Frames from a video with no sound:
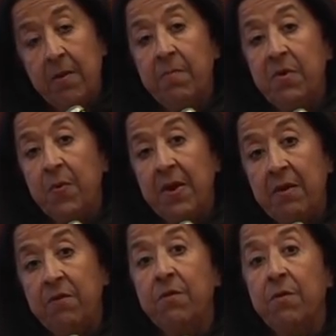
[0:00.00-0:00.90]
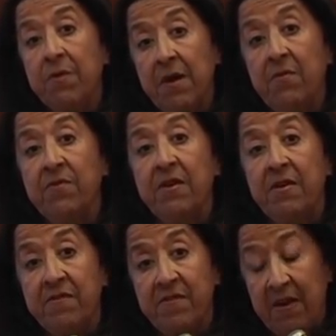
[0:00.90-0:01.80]
between
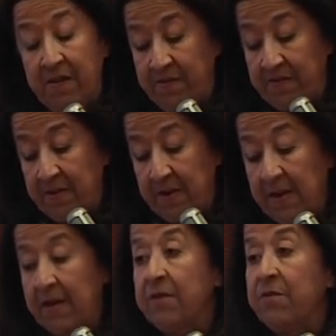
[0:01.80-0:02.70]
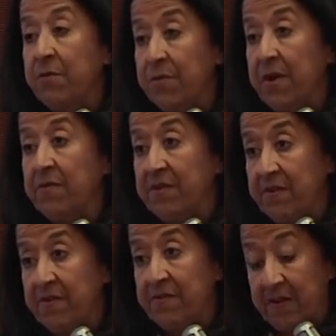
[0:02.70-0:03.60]
2006 and
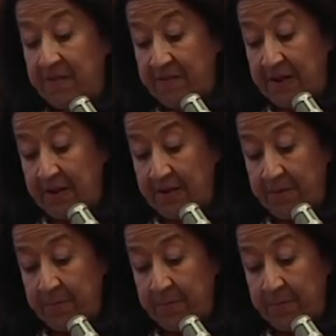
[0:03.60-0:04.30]
2016.